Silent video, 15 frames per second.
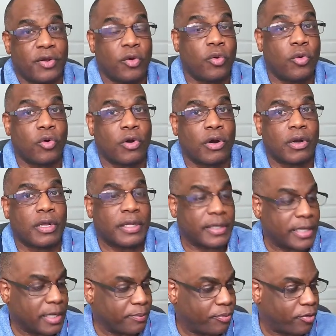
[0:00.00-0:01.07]
or
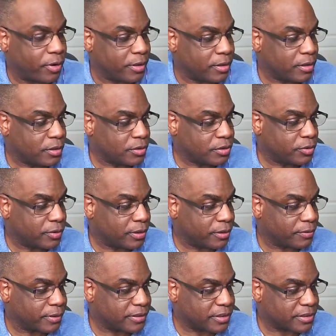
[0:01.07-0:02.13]
LinkPoint, you would
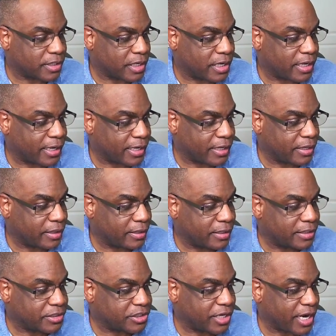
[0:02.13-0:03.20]
literally just click
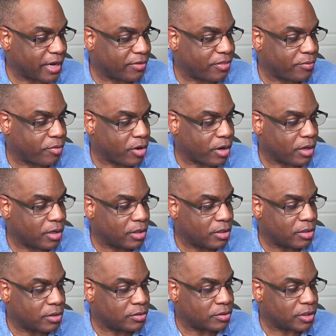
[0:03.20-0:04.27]
and check the mark
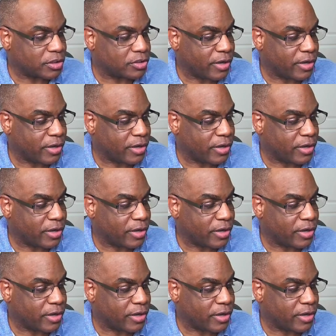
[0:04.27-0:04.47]
that you